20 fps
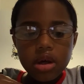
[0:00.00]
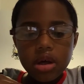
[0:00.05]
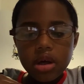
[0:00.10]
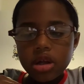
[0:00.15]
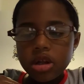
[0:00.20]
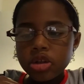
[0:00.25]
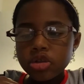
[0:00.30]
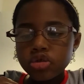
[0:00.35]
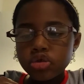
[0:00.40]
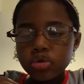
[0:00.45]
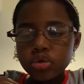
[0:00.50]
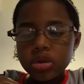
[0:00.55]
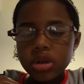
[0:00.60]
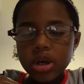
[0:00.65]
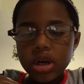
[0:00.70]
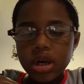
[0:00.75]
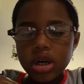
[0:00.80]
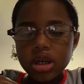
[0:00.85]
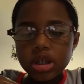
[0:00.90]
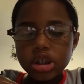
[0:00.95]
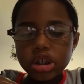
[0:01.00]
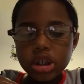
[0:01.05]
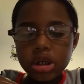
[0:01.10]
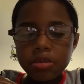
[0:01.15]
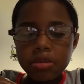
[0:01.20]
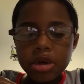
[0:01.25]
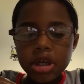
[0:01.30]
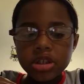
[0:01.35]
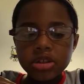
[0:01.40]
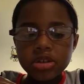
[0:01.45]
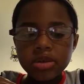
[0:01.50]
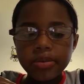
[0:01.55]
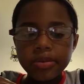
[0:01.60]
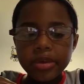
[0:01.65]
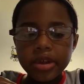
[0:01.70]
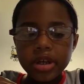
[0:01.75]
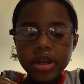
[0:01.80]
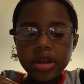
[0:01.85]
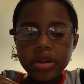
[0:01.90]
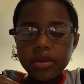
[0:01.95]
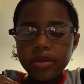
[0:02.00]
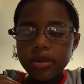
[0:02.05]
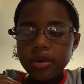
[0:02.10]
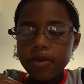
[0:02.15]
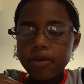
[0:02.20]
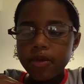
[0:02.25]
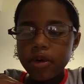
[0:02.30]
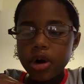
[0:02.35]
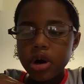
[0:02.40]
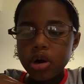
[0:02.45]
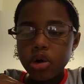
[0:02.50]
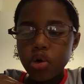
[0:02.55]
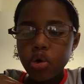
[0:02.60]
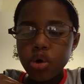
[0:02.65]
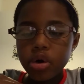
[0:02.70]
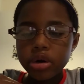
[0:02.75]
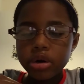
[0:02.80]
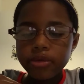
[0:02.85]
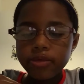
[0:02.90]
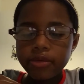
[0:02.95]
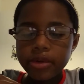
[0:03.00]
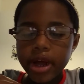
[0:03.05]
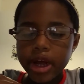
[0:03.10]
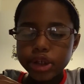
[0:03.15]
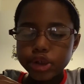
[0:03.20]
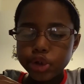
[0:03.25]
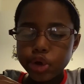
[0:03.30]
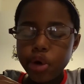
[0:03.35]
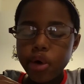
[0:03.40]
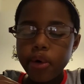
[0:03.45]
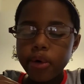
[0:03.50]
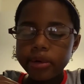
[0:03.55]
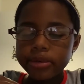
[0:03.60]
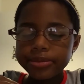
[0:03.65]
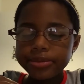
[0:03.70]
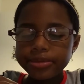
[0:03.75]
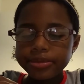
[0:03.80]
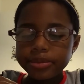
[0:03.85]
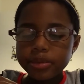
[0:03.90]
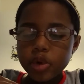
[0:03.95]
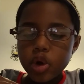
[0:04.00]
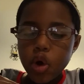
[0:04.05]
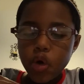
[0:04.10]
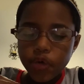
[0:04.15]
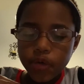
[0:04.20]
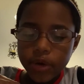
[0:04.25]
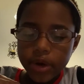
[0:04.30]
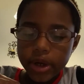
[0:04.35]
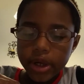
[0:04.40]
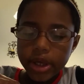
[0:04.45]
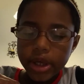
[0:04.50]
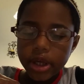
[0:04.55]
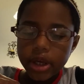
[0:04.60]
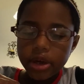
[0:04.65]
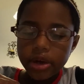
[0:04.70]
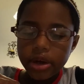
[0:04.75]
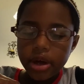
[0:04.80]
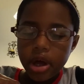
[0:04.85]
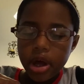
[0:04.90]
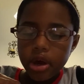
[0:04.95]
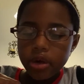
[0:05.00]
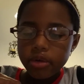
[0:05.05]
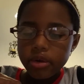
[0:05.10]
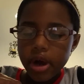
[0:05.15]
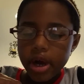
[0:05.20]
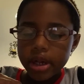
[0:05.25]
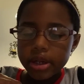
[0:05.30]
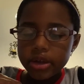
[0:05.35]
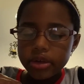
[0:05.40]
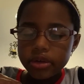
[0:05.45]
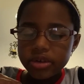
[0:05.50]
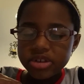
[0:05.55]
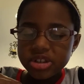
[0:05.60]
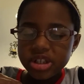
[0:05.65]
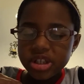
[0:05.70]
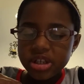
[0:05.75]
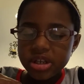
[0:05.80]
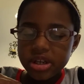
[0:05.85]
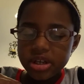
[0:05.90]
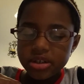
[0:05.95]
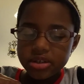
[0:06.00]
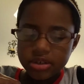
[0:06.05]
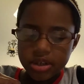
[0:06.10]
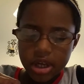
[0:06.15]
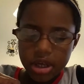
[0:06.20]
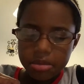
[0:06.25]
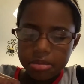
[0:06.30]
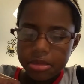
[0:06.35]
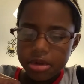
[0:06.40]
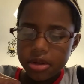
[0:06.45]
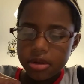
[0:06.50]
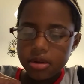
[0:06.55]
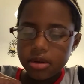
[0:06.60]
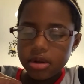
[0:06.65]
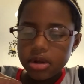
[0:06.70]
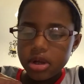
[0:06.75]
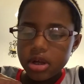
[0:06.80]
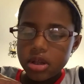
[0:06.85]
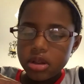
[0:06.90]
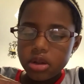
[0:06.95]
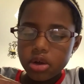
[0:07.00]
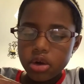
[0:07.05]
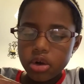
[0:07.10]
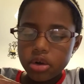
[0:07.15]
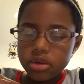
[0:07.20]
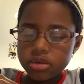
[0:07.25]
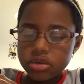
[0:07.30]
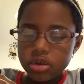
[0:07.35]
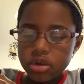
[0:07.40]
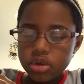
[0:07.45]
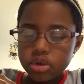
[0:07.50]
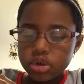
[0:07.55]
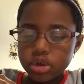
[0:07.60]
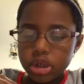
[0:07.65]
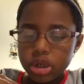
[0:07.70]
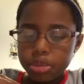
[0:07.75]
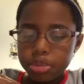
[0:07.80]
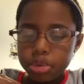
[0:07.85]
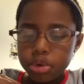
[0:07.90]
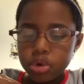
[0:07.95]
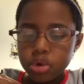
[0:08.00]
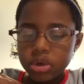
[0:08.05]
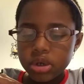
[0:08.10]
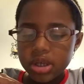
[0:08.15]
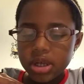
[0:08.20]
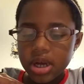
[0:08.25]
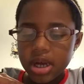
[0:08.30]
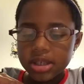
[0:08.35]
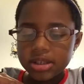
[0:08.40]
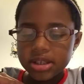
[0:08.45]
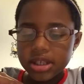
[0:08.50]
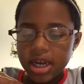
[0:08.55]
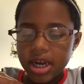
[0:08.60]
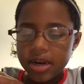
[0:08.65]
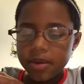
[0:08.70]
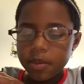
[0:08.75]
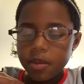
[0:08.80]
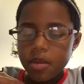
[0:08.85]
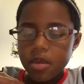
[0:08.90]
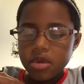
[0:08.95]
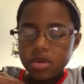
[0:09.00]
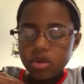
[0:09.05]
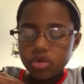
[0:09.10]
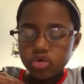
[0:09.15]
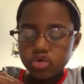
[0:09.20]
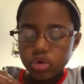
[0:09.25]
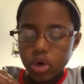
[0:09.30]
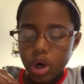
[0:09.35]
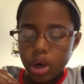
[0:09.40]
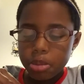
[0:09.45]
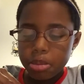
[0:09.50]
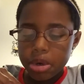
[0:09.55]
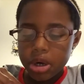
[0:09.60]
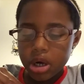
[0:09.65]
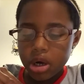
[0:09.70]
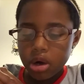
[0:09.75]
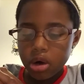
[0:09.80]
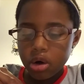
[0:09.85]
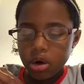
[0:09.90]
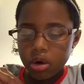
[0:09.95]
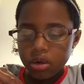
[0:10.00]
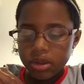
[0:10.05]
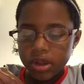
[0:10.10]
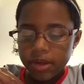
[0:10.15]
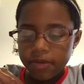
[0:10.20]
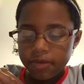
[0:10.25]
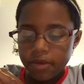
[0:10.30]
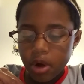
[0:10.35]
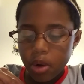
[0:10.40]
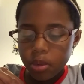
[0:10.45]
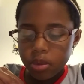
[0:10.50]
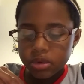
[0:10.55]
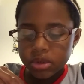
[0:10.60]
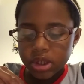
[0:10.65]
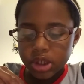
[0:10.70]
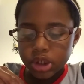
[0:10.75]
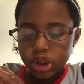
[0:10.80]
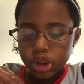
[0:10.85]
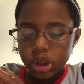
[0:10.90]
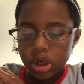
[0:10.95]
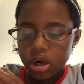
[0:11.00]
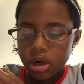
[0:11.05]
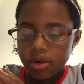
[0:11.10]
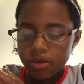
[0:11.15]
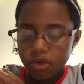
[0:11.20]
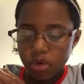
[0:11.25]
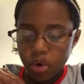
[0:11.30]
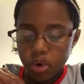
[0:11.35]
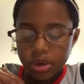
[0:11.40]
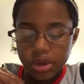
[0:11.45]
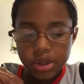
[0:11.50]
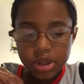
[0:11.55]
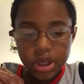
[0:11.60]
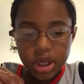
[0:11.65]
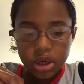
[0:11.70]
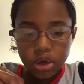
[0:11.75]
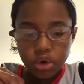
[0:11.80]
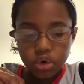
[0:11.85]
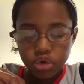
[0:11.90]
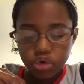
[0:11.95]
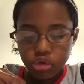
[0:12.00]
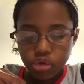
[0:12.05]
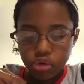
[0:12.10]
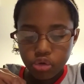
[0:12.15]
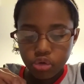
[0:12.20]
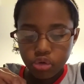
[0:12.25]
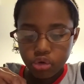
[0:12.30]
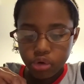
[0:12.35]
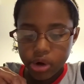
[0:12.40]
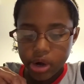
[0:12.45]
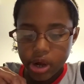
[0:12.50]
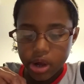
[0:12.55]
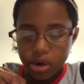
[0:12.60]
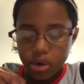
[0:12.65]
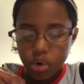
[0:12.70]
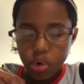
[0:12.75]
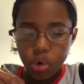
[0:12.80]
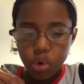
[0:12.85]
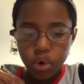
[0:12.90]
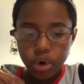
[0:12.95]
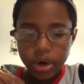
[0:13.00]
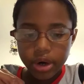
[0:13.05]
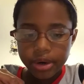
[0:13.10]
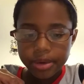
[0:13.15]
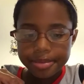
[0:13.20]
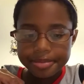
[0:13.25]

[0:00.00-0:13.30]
into the hutch and made something in the far corner flash gold. Over here, cried Christy in excitement. The girls urgently pulled aside the straw, but all they found was a chunk of golden yellow corn.